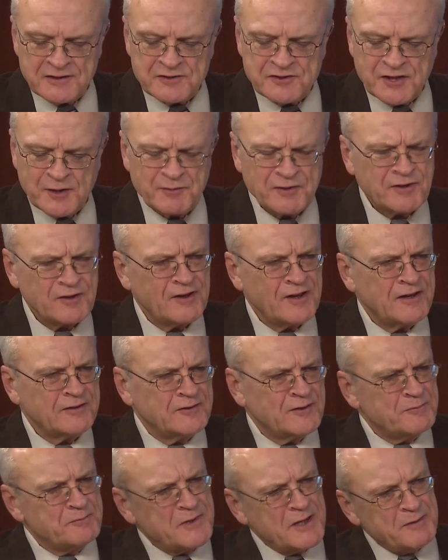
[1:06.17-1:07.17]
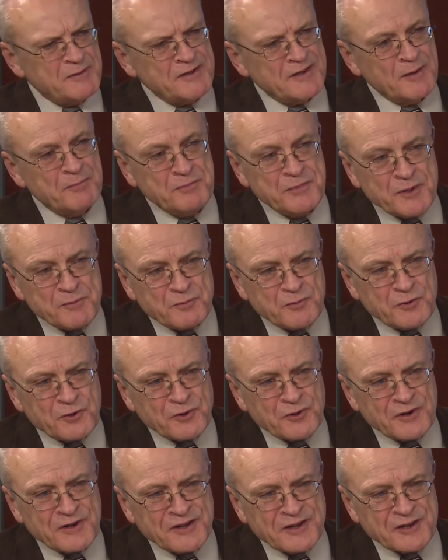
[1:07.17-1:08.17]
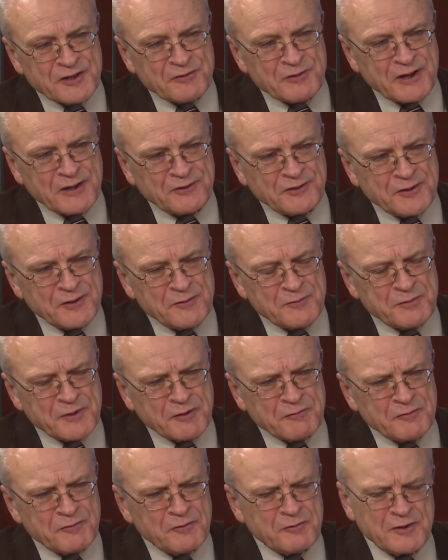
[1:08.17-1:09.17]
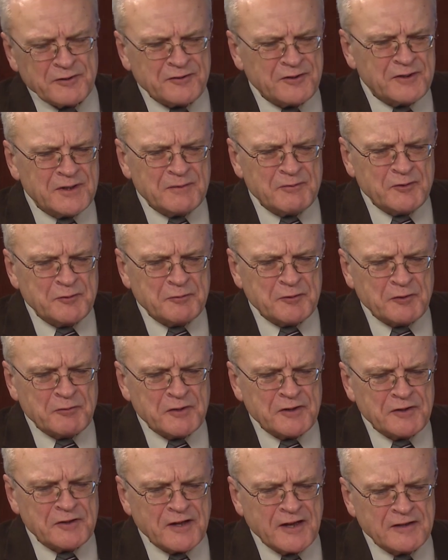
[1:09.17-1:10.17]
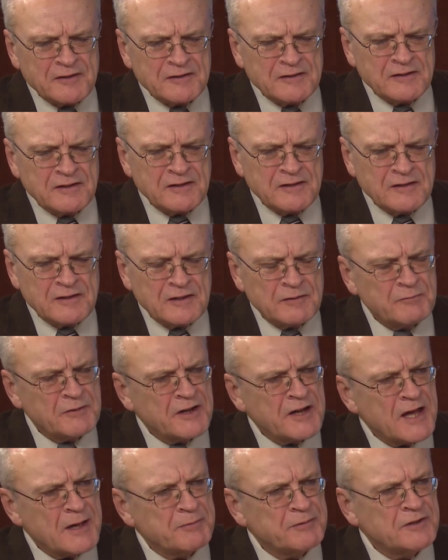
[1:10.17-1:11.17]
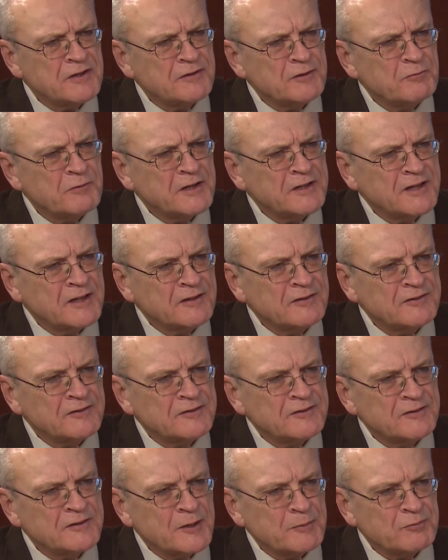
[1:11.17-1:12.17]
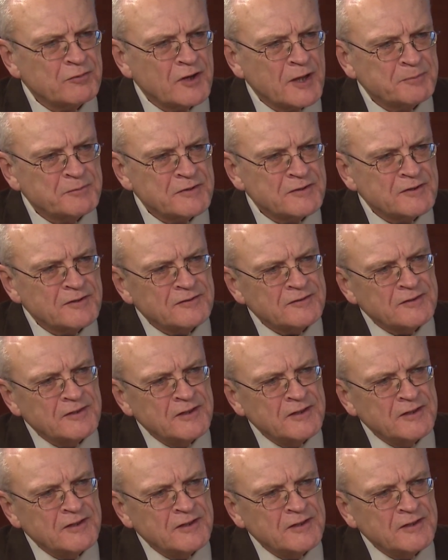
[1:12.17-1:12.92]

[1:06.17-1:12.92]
Jim Acosta maybe a bit more aggressive, but what's the difference between that and what happened at the White House that prompted this?